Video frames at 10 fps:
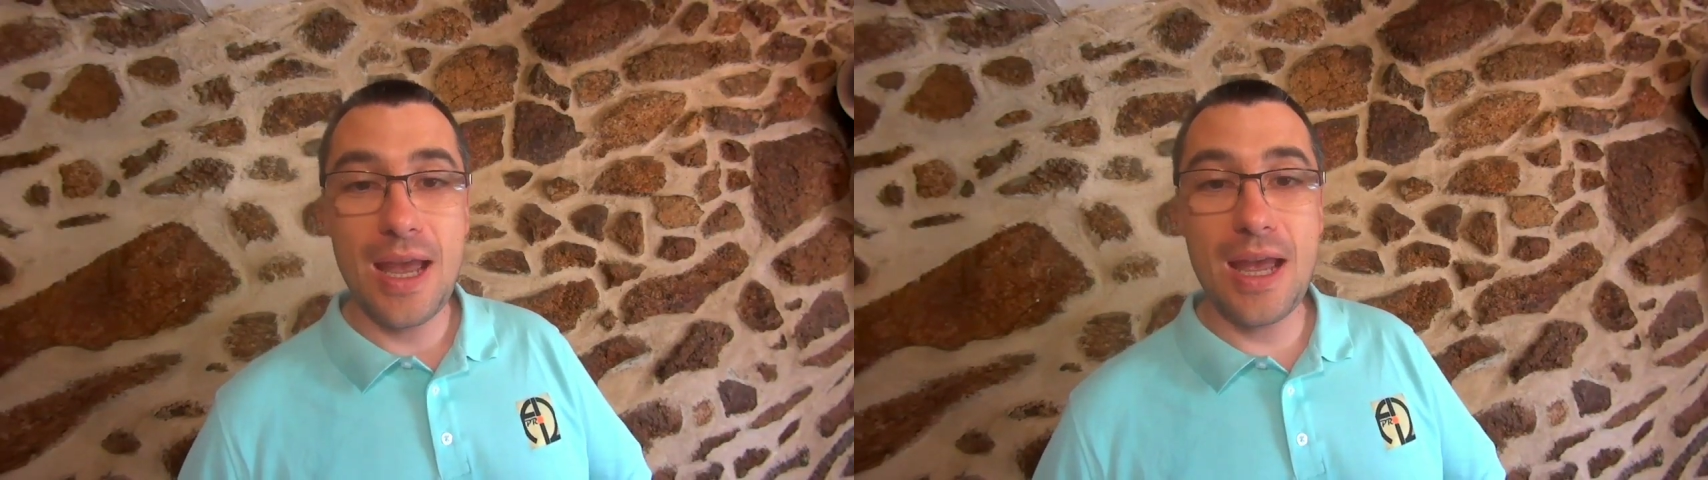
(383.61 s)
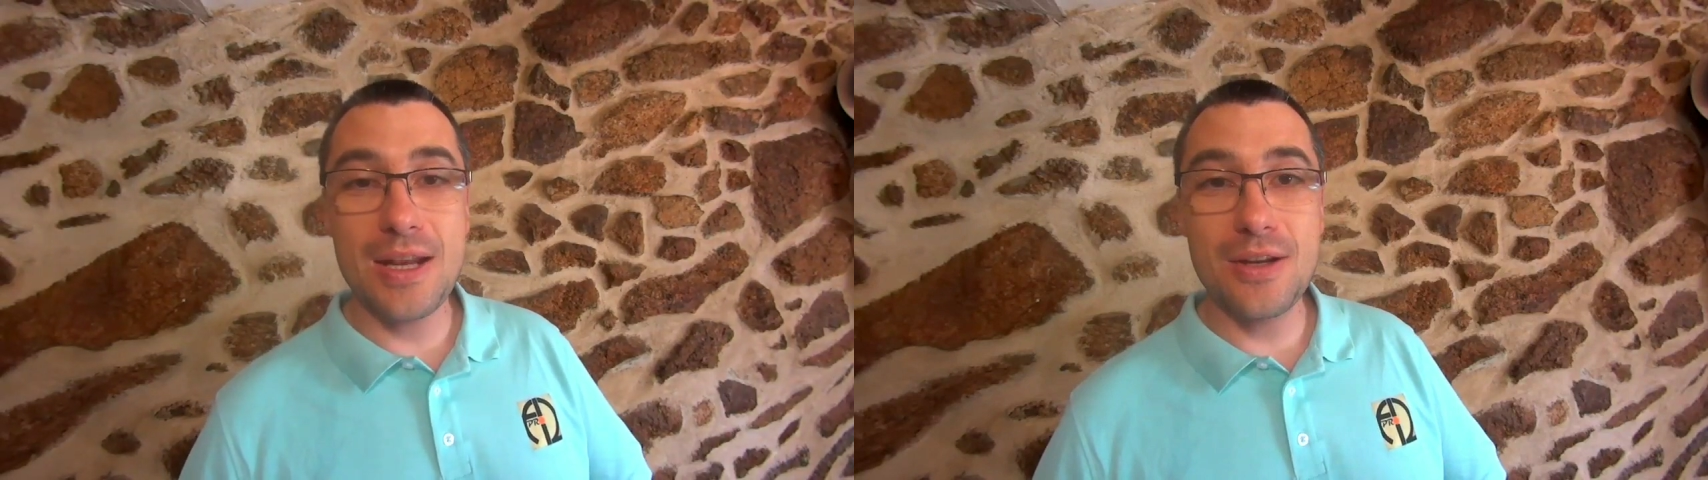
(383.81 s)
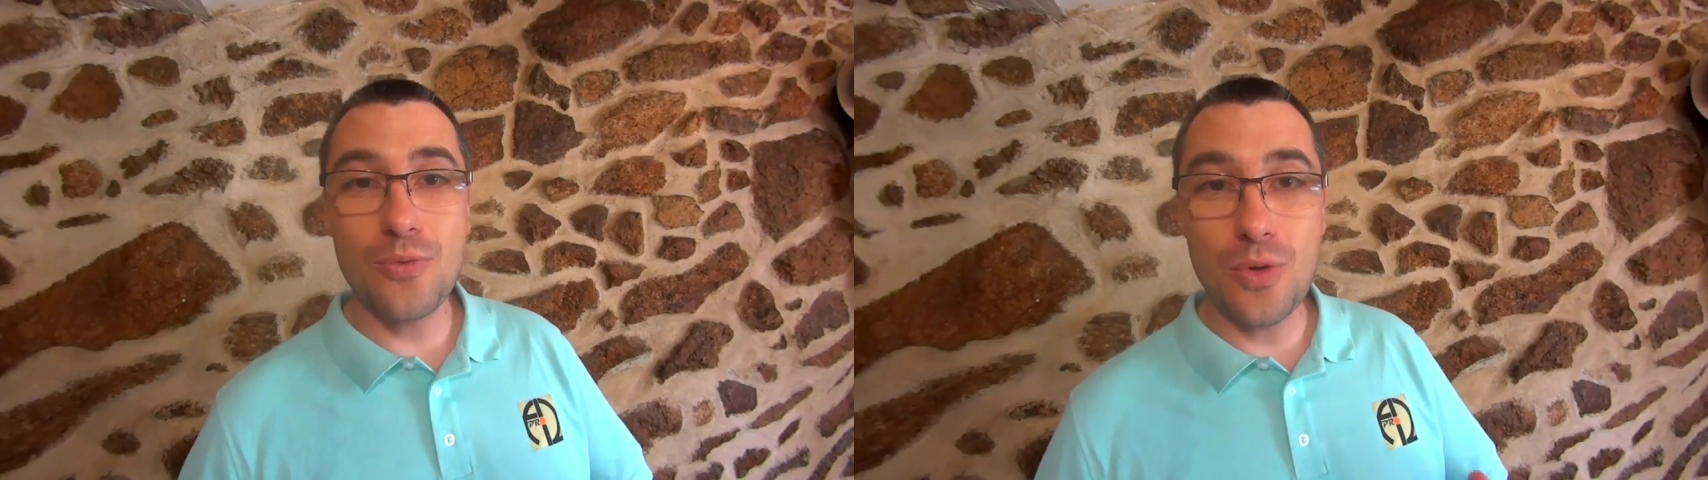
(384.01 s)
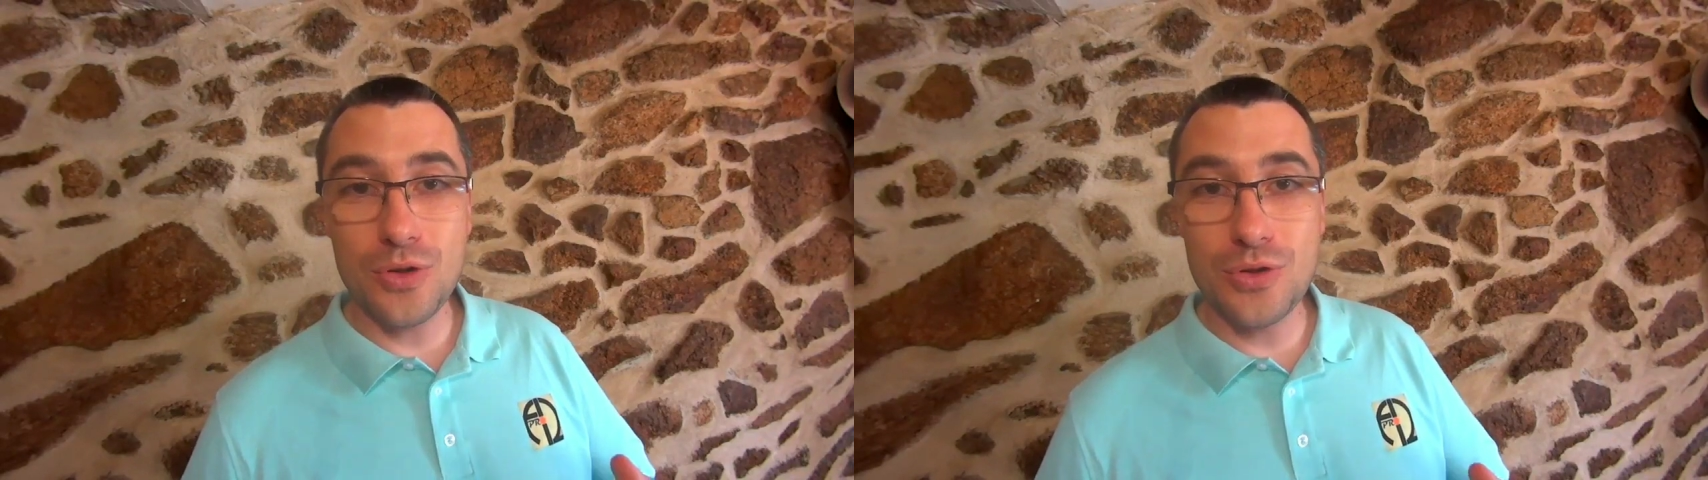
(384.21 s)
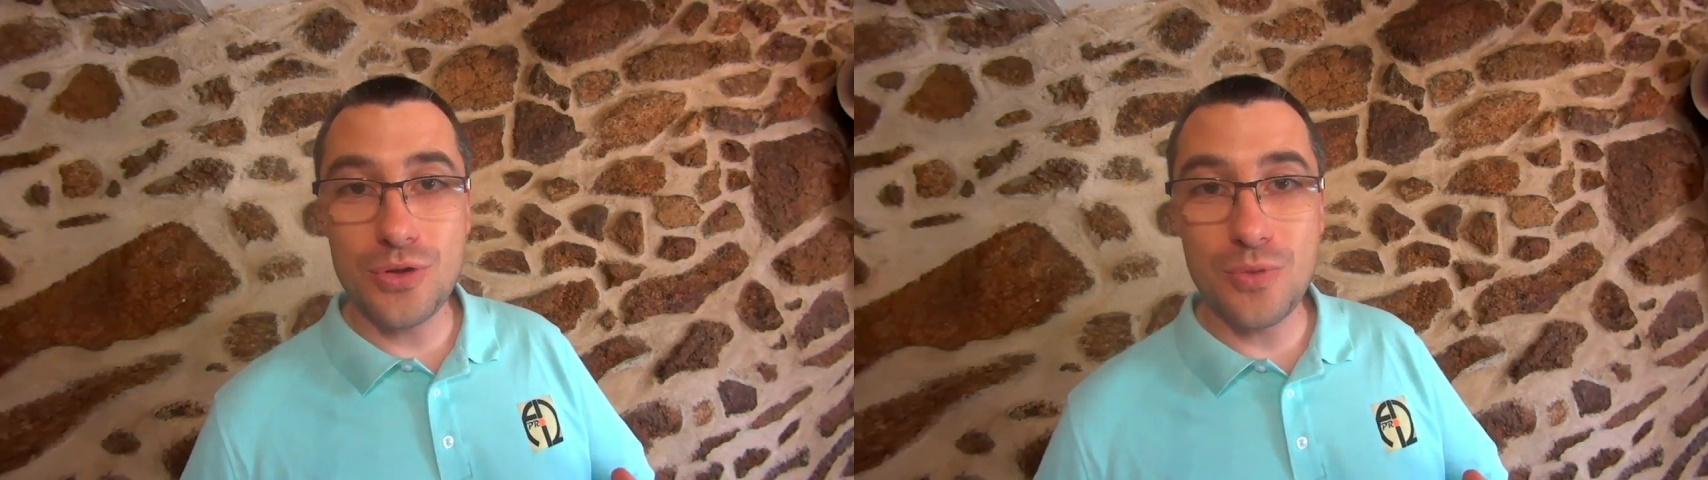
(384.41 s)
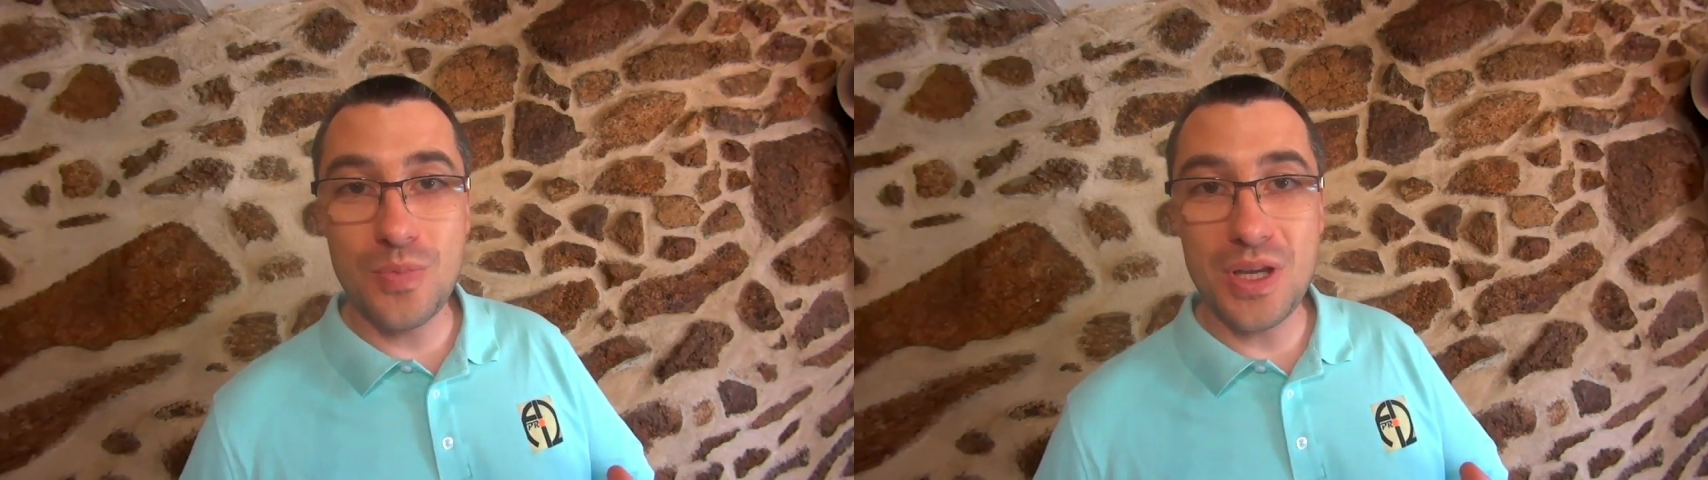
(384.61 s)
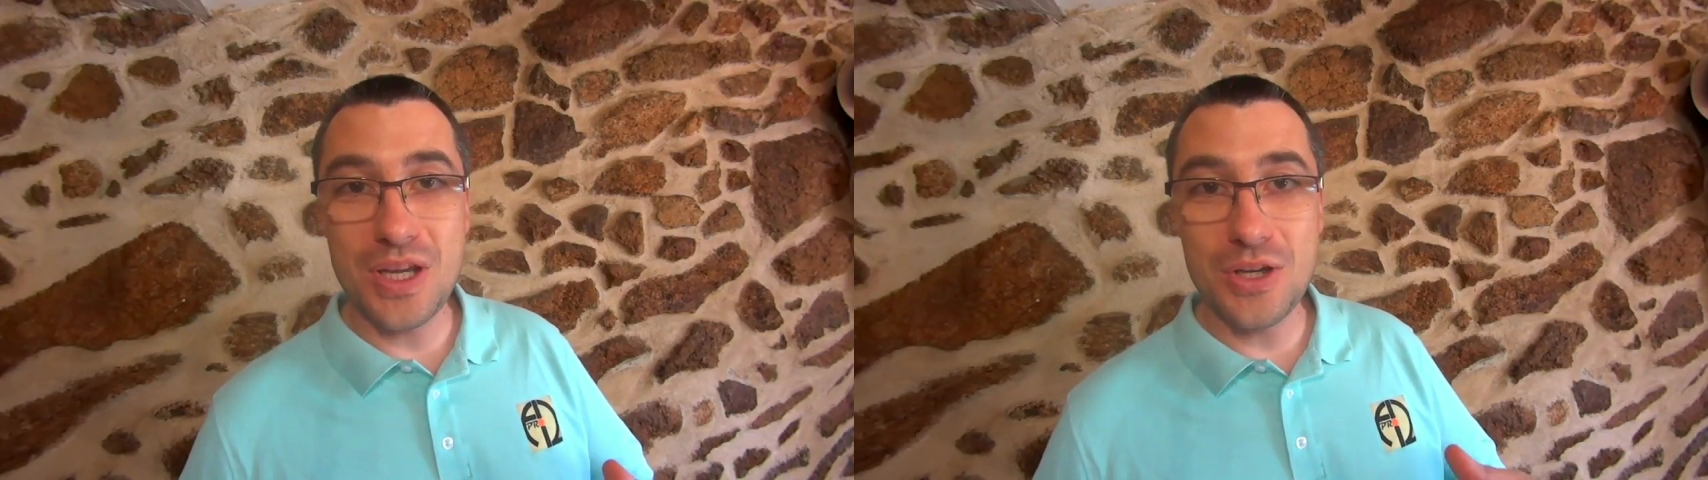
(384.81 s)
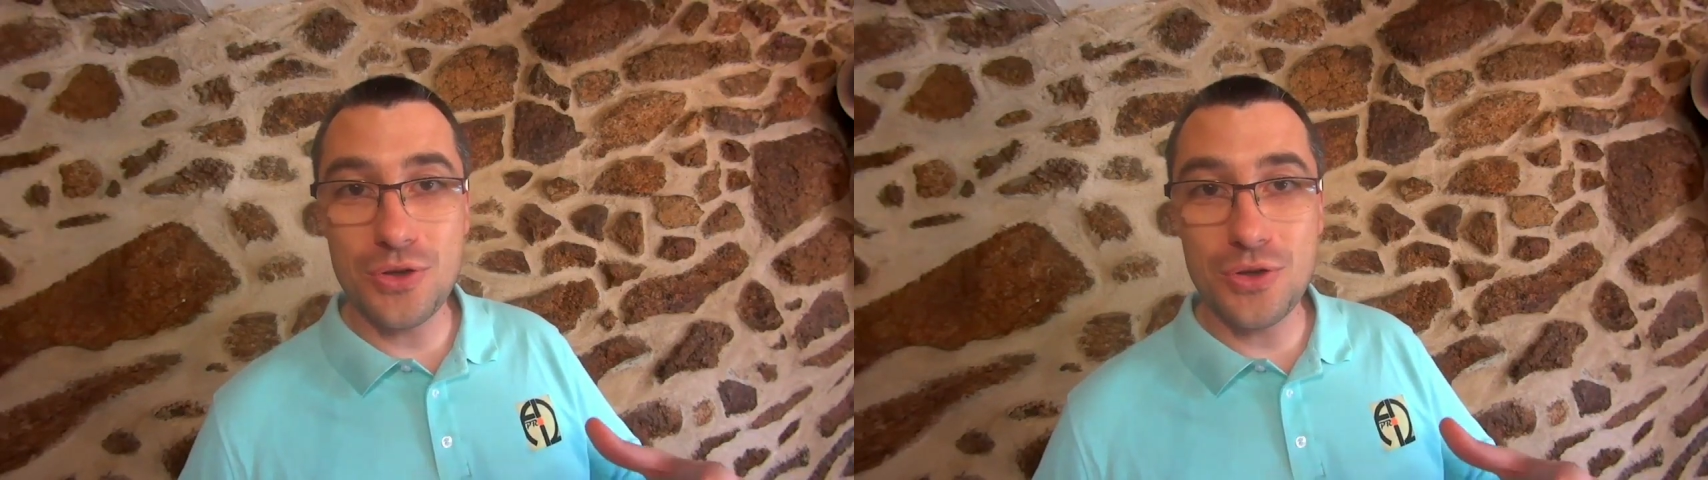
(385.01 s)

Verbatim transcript: and want to be